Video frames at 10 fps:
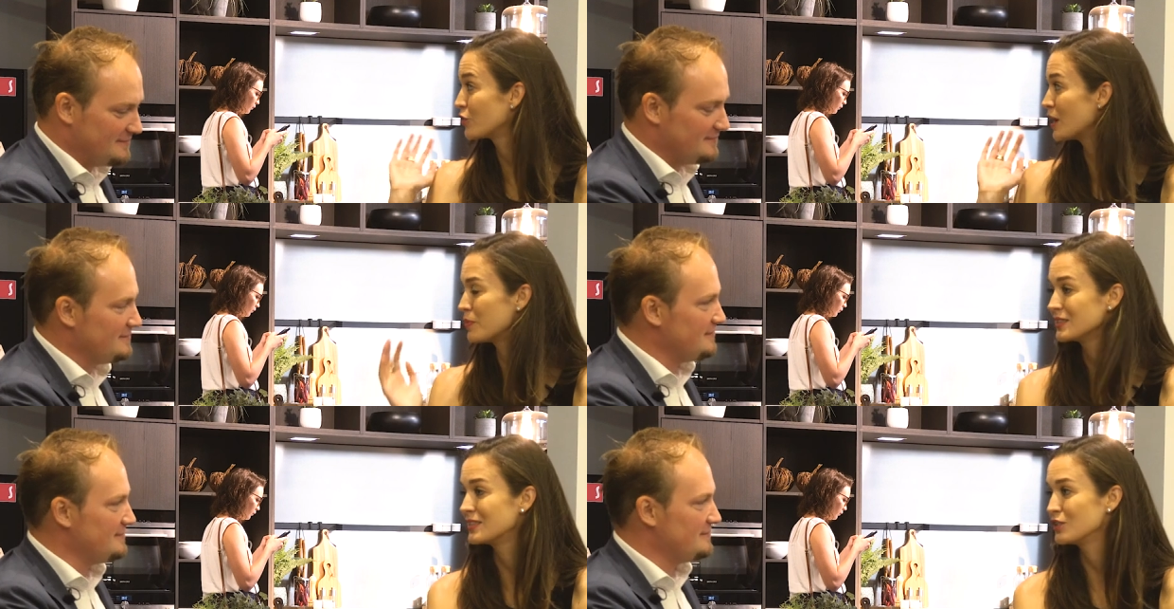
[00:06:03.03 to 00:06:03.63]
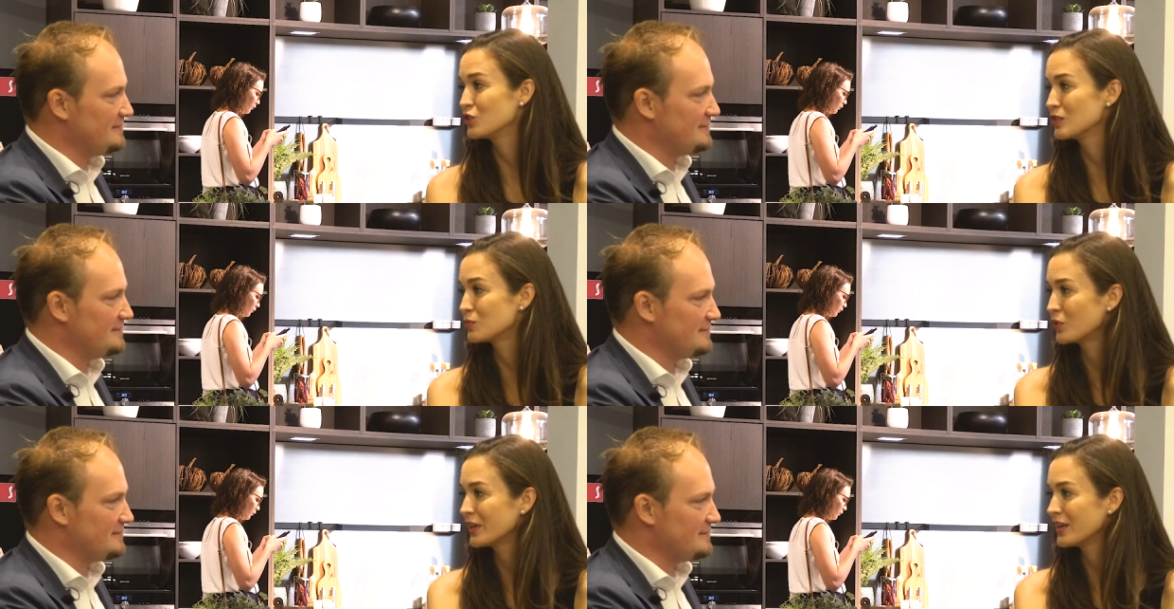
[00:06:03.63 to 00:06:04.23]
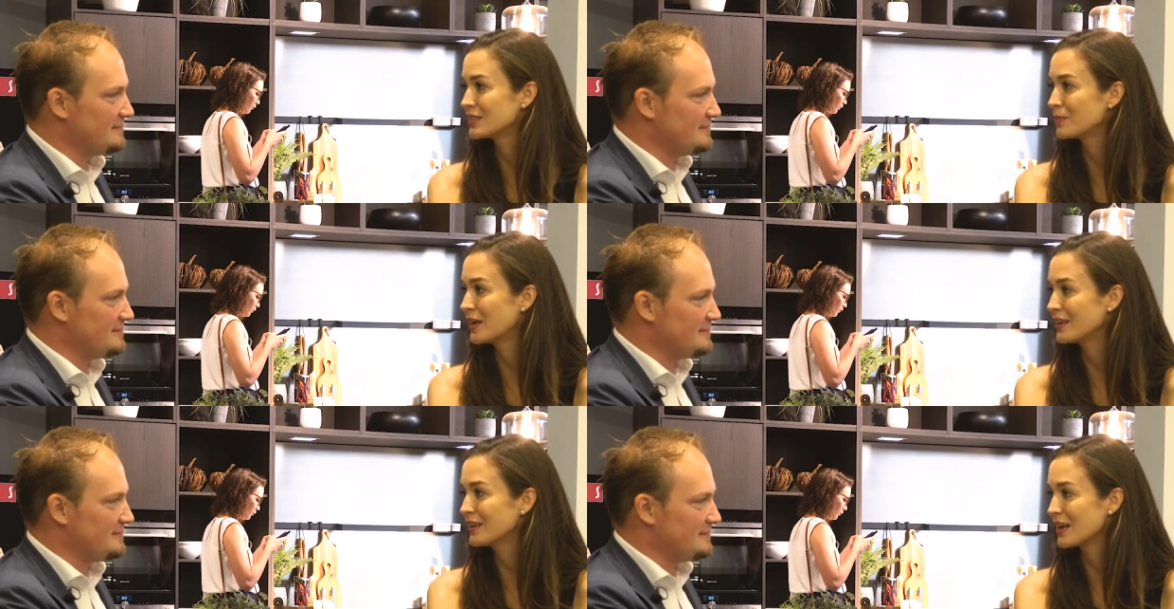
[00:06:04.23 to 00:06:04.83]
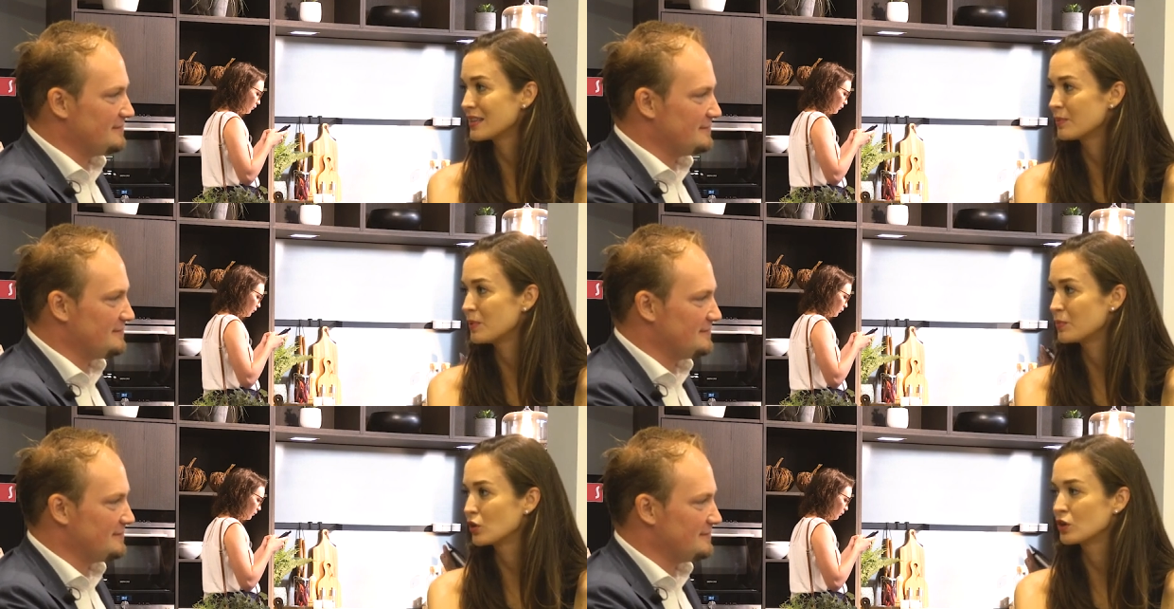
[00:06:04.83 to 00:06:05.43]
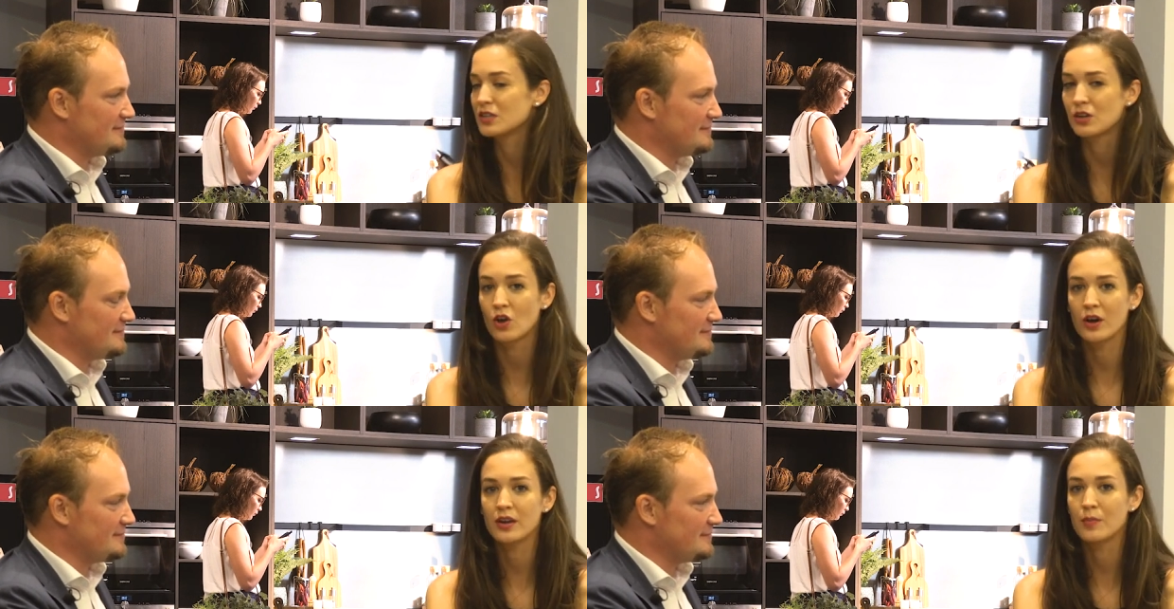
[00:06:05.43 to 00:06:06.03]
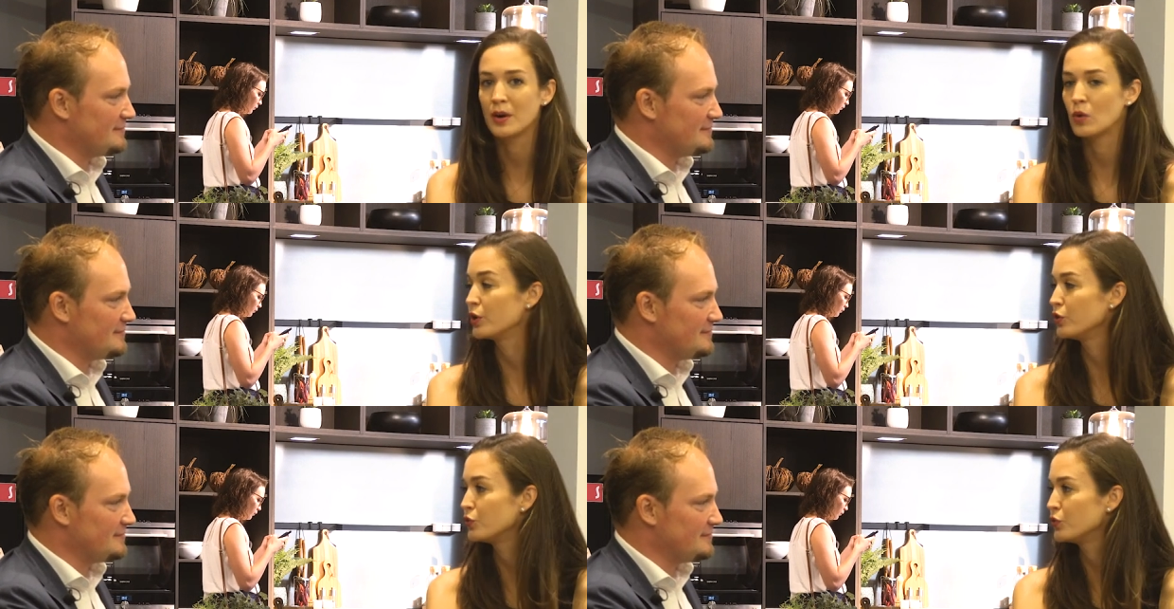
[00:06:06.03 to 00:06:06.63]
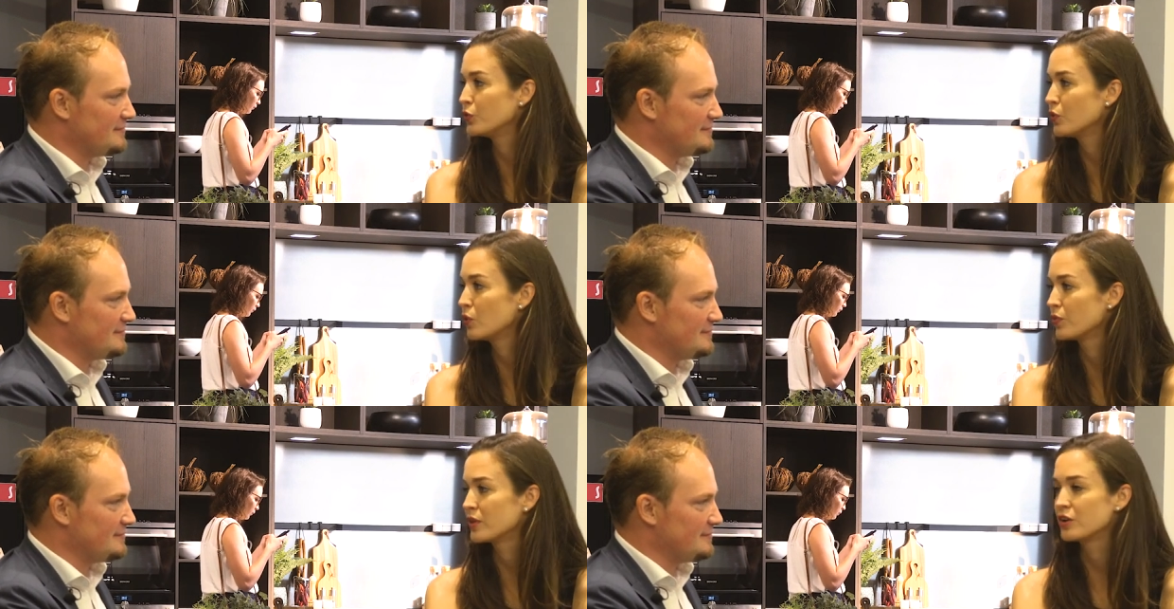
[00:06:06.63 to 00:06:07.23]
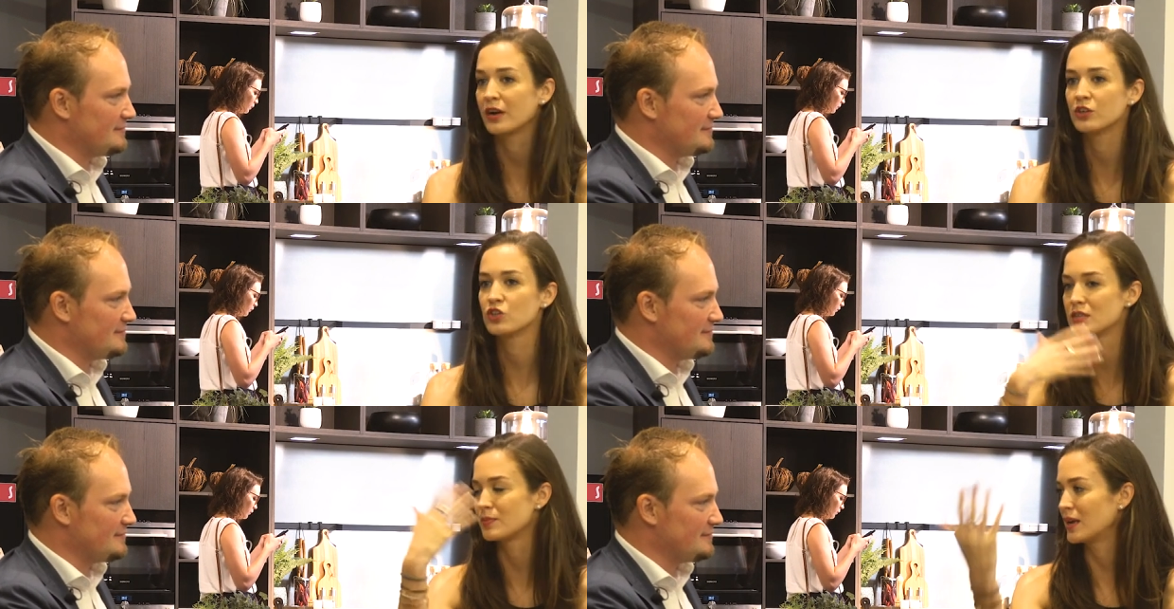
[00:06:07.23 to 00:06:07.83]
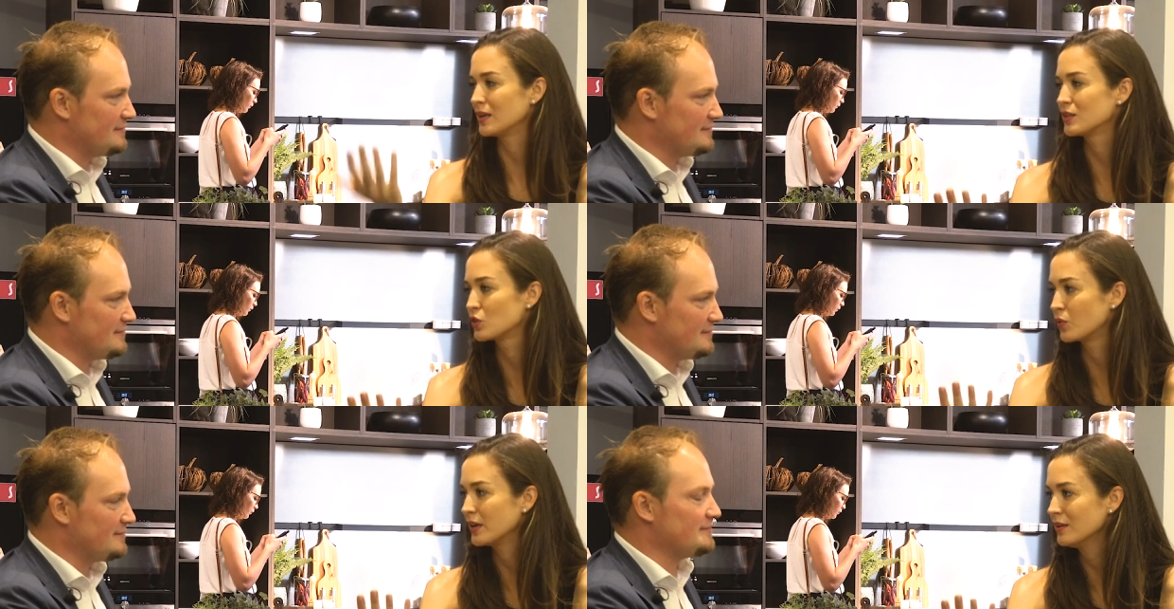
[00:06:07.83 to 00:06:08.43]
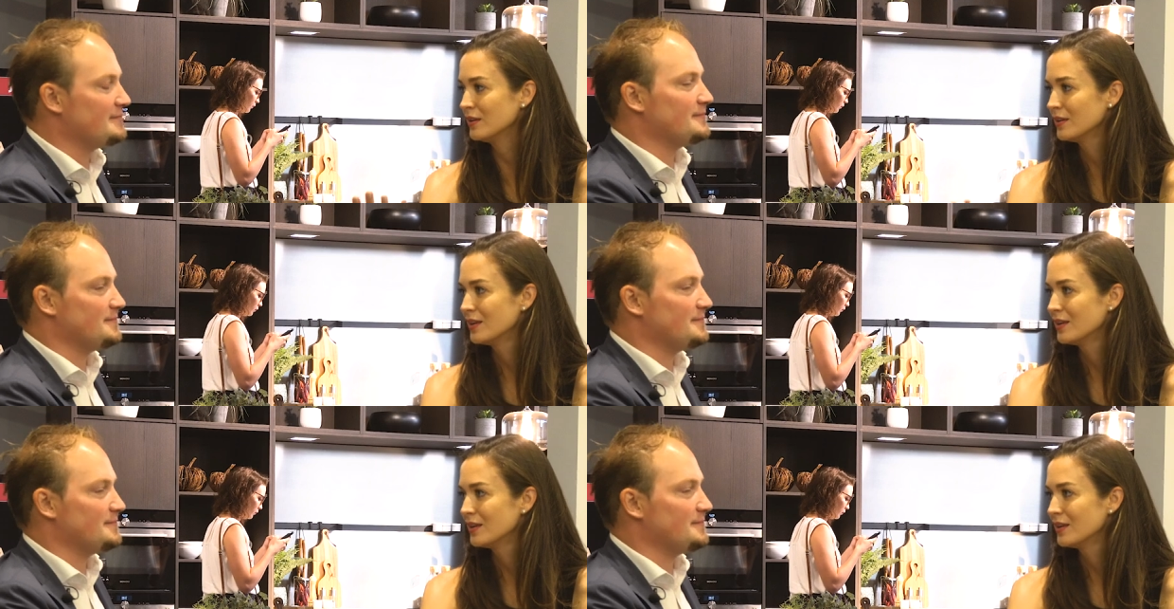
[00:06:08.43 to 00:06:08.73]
Speaker 1: great presentation this morning at SieMatic. I think people learned a lot about what you do and the direction SieMatic is going in.